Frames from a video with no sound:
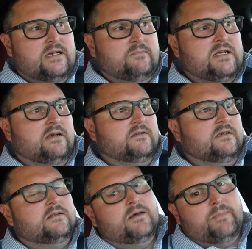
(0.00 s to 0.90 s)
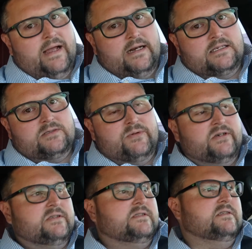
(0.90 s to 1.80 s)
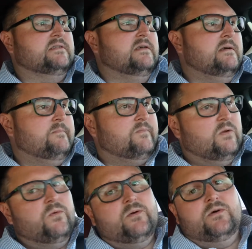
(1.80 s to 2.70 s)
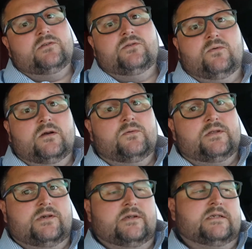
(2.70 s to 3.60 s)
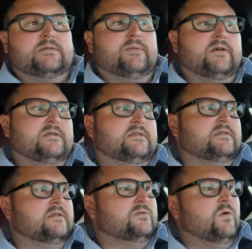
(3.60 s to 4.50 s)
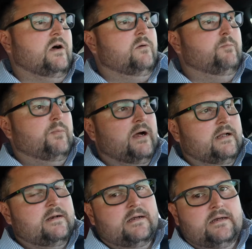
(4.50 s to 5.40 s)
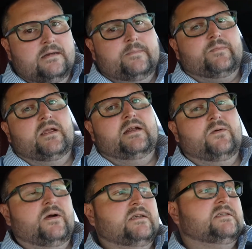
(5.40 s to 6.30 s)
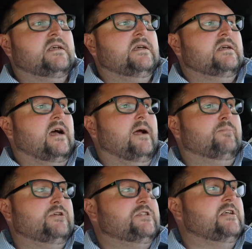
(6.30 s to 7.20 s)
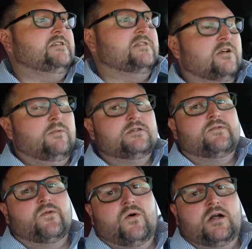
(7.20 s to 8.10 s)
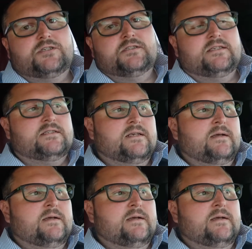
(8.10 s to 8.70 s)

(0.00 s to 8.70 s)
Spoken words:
I'm telling, the bad experiences. And we will do one with good experiences as well. But anyways, I appreciate you so much for watching this.